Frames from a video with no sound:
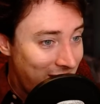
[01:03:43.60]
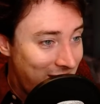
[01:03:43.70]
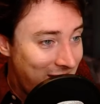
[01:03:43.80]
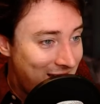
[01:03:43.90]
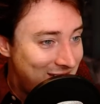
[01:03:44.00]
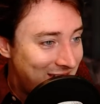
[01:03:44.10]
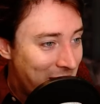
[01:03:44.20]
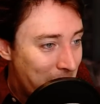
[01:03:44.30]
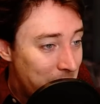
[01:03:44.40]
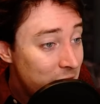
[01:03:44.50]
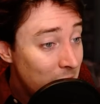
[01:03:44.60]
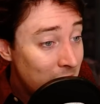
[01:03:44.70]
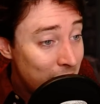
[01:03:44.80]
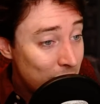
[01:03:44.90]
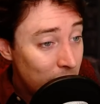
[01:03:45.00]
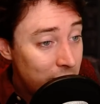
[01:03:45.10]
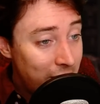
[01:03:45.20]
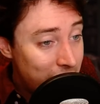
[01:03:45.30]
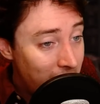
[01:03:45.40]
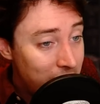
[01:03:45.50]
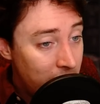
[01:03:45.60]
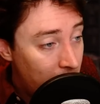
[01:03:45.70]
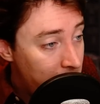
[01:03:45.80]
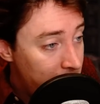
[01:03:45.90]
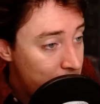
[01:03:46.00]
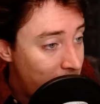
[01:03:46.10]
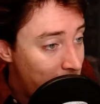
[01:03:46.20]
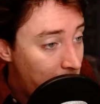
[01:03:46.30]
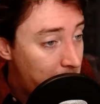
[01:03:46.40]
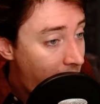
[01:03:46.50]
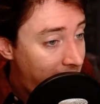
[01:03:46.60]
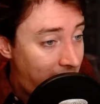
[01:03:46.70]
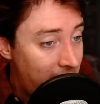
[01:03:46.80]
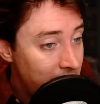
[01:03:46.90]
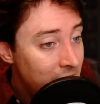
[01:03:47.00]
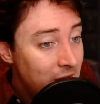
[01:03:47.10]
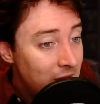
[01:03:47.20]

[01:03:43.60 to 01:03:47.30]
Yeah, she said, Miss Wilkins called yesterday and told me of a dream her brother had,